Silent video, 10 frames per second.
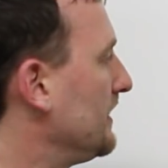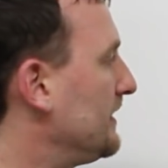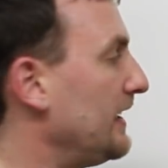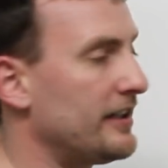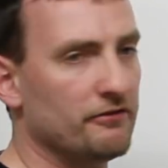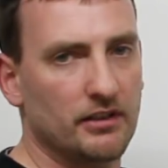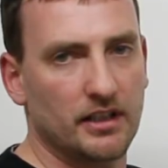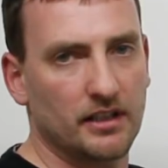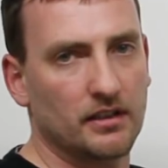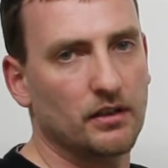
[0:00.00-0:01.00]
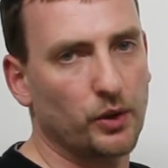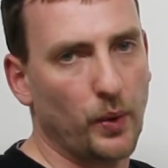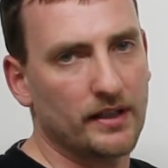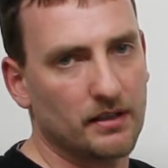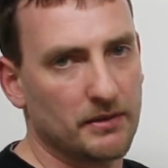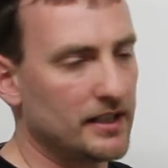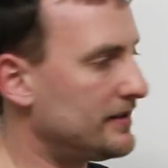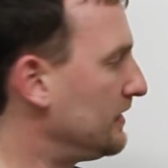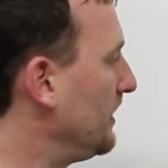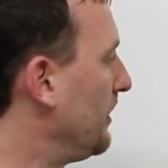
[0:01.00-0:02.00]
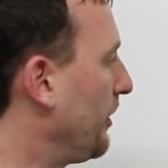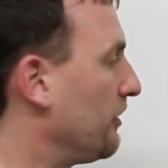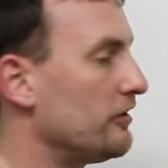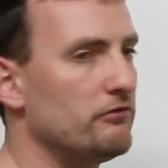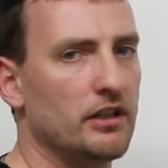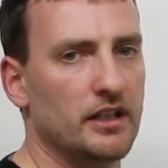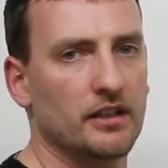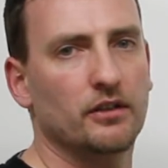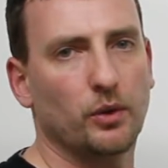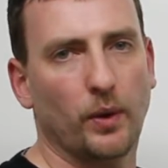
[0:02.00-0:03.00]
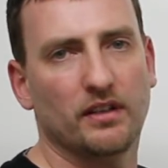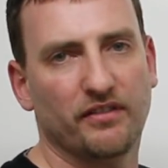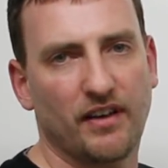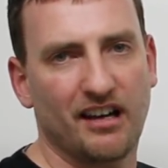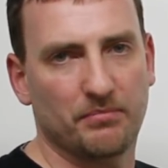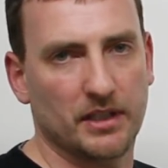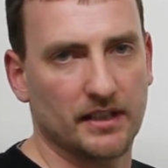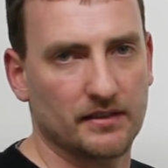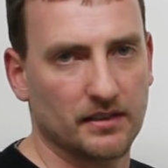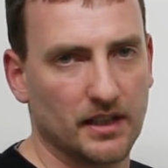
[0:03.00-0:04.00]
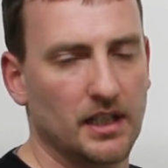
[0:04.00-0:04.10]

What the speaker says: Second reading, 20 minutes. Third reading, 25 minutes.